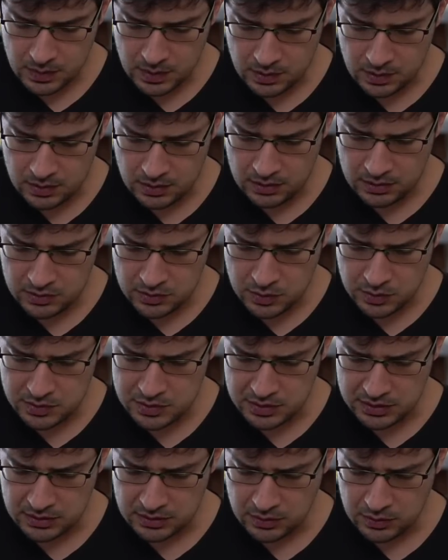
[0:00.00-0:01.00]
It's going to
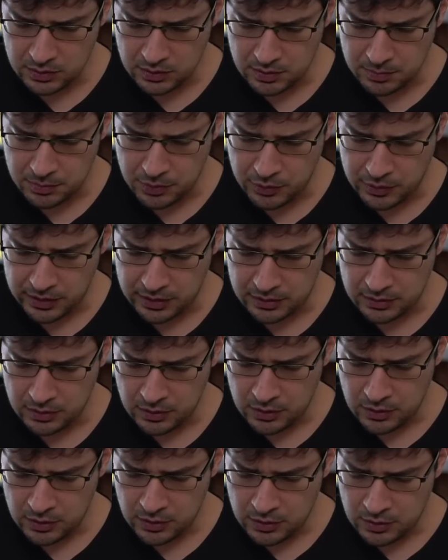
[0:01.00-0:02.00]
include the point
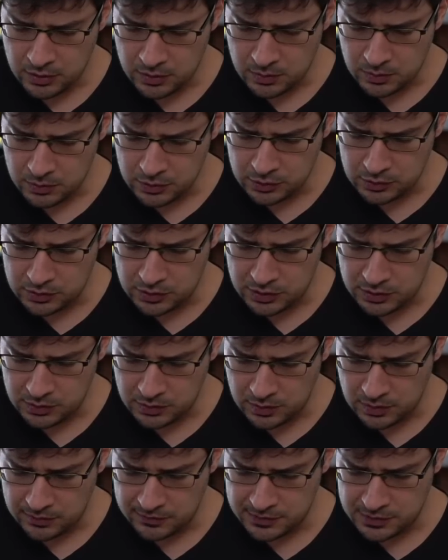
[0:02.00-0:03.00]
root
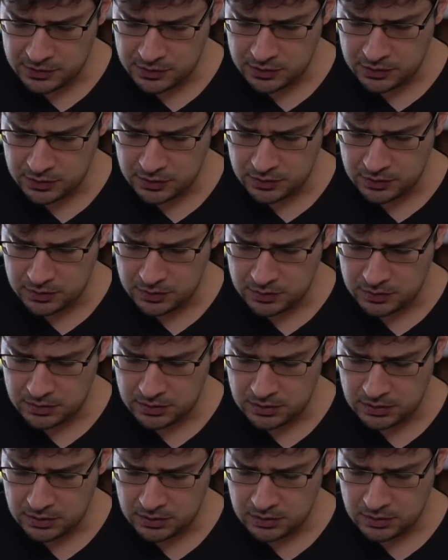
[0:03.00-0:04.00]
2 over 2,
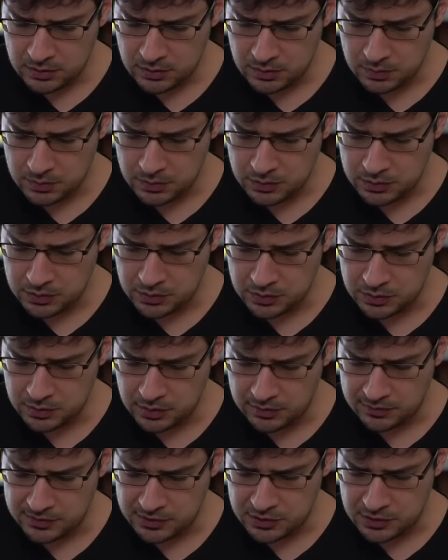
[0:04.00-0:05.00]
root 2
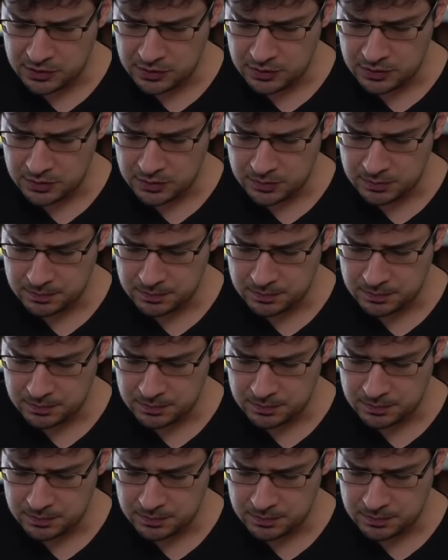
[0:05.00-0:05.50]
over 2.